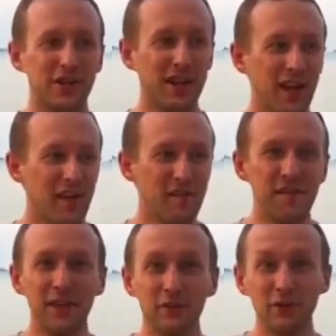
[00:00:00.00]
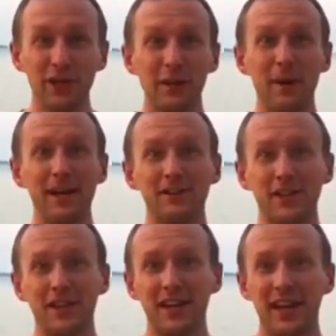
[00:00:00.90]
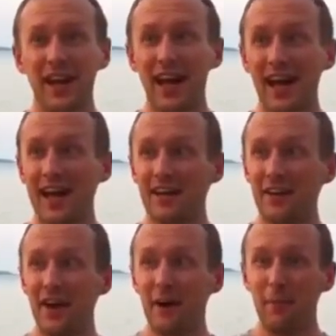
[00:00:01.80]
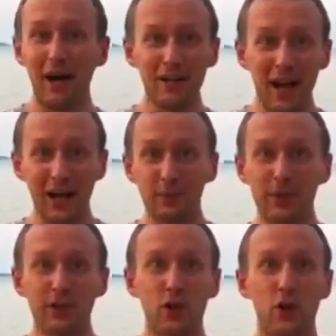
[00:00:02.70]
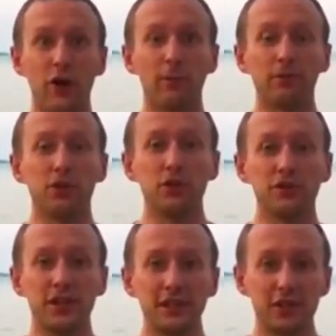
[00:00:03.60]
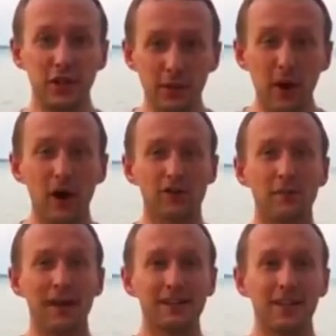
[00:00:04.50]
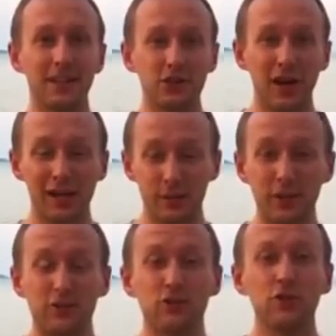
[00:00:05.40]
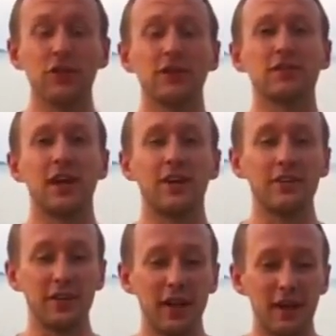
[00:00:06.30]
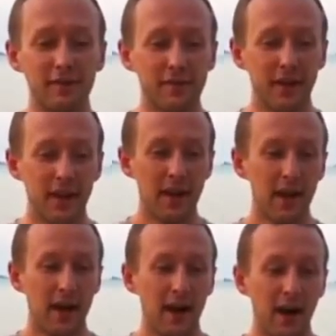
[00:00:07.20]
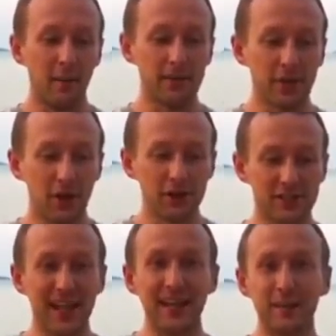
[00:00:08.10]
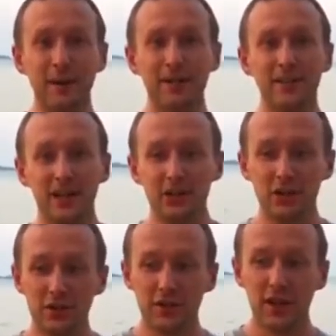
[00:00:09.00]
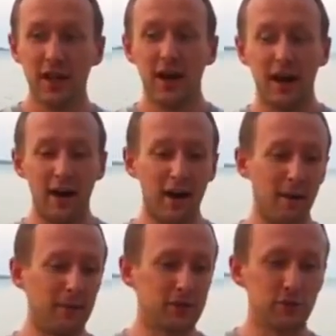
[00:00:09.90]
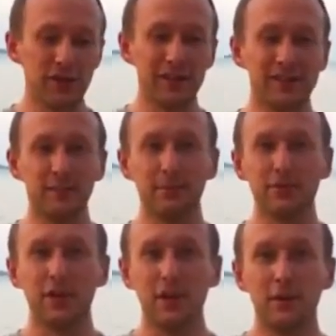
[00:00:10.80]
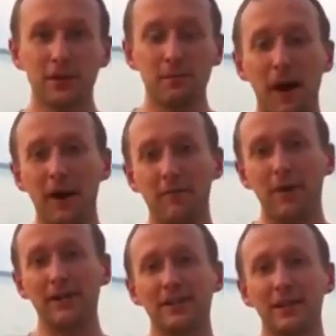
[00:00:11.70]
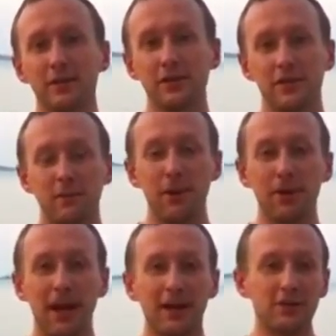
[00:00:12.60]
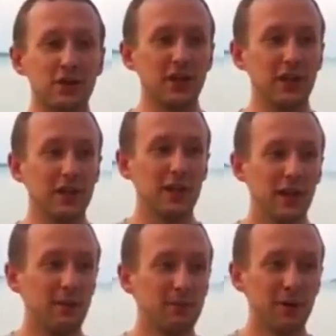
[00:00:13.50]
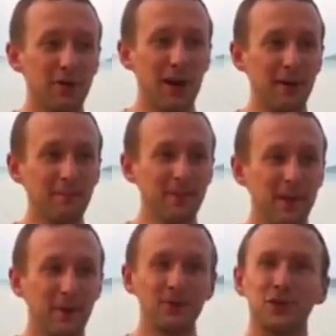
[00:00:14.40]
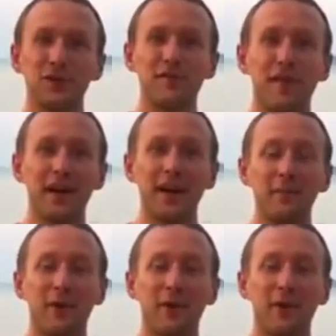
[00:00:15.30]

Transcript: feel really amazing, and align with your core opportunities so that you automatically attract what you truly desire in your life. It's called a standing meditation. It's really simple to do. It's part of my Secrets of Abundant Energy program, which you can find out more